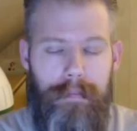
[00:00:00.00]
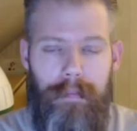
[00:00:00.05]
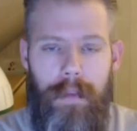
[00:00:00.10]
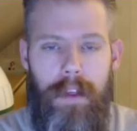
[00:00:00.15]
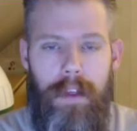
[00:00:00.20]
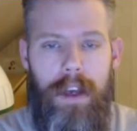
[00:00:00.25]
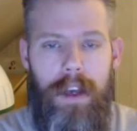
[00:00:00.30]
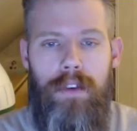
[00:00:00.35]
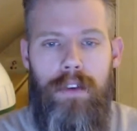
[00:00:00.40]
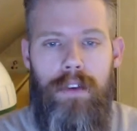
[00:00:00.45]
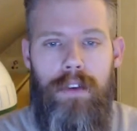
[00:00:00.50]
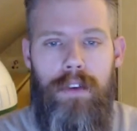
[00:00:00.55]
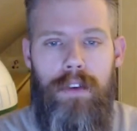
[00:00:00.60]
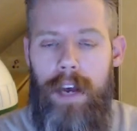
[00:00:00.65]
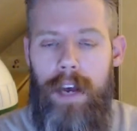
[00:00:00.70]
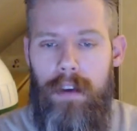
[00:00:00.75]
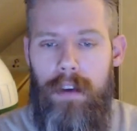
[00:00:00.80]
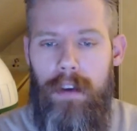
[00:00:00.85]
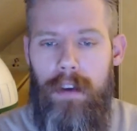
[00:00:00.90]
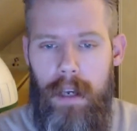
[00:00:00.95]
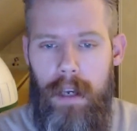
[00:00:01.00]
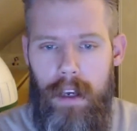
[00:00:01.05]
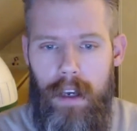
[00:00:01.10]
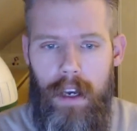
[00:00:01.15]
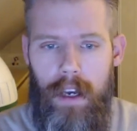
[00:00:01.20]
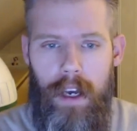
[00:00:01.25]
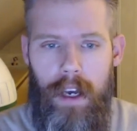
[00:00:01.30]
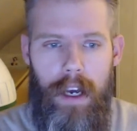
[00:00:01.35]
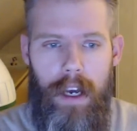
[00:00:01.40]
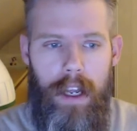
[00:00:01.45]
Thank you for having me.
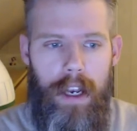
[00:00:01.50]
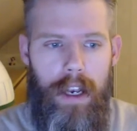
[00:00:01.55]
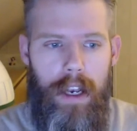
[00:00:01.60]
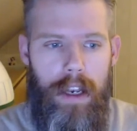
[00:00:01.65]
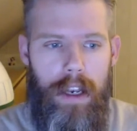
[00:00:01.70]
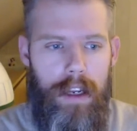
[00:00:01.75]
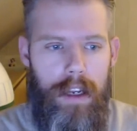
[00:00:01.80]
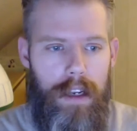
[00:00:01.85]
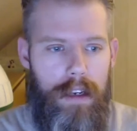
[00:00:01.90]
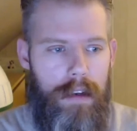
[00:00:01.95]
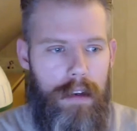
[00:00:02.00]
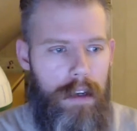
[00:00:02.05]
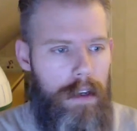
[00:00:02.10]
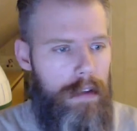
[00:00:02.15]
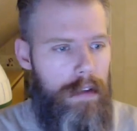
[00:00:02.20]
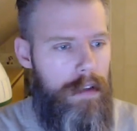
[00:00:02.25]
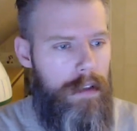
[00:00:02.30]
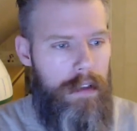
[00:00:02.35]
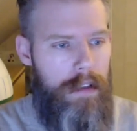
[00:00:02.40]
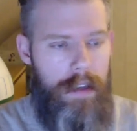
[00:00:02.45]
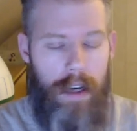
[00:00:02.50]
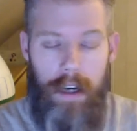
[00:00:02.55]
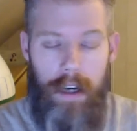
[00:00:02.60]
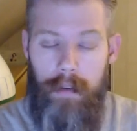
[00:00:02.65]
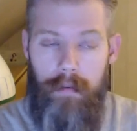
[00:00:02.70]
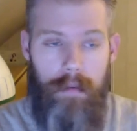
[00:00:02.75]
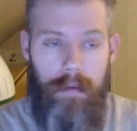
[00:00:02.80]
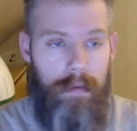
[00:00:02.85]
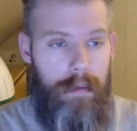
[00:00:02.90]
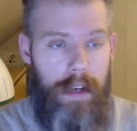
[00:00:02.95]
And
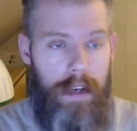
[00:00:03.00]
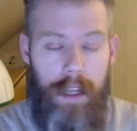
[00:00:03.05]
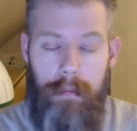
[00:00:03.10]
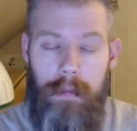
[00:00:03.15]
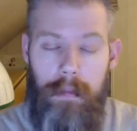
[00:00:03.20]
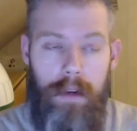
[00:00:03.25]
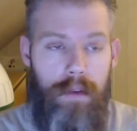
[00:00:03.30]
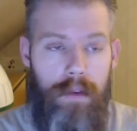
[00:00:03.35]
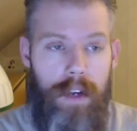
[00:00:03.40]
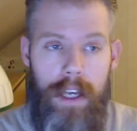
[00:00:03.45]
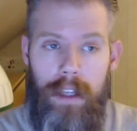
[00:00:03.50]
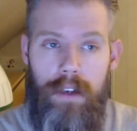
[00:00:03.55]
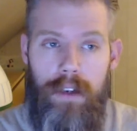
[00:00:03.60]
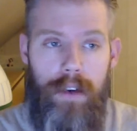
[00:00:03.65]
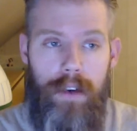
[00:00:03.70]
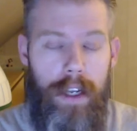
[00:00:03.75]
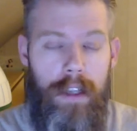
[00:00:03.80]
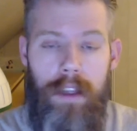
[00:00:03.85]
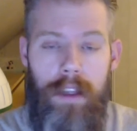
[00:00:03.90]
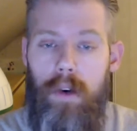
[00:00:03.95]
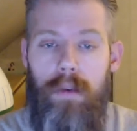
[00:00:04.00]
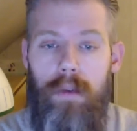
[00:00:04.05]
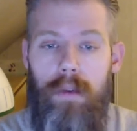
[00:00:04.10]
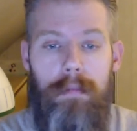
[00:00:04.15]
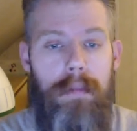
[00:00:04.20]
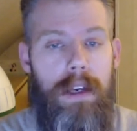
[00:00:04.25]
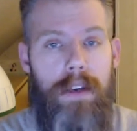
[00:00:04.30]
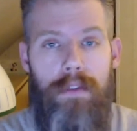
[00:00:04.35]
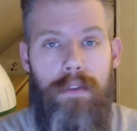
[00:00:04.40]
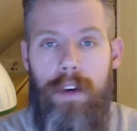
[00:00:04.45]
let me reiterate, don't
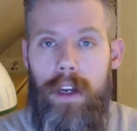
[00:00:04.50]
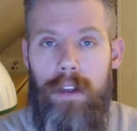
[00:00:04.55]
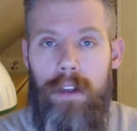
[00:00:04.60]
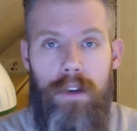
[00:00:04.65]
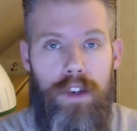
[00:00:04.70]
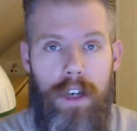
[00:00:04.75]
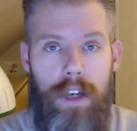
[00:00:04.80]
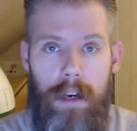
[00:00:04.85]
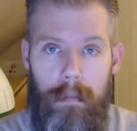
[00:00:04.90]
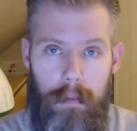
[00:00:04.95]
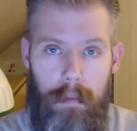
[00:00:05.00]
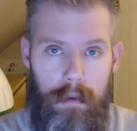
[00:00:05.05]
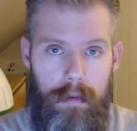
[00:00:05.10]
be afraid to jump.